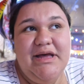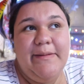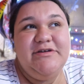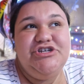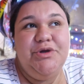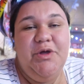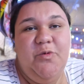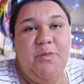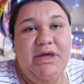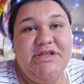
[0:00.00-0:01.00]
I'm gonna show you
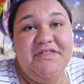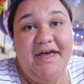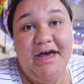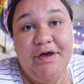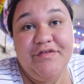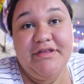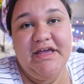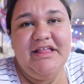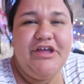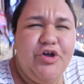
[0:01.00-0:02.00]
when we get to the house
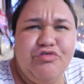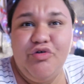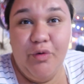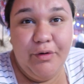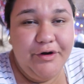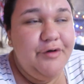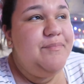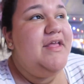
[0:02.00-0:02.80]
like a little tour.